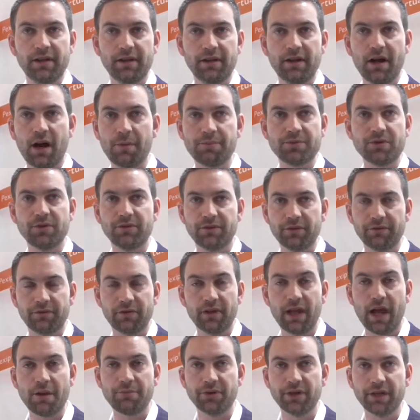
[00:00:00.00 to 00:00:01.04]
and options
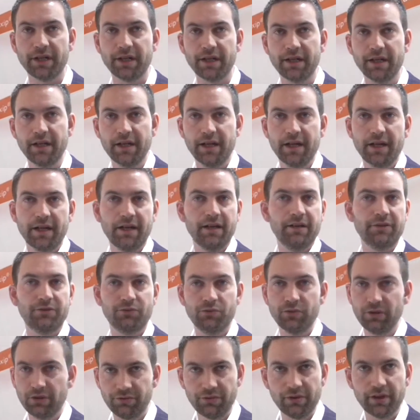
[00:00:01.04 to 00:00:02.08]
of collaborating
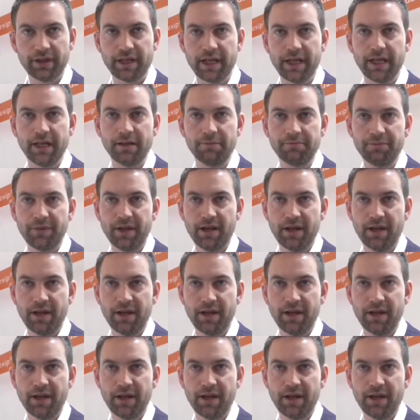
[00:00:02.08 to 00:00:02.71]
is really, really key.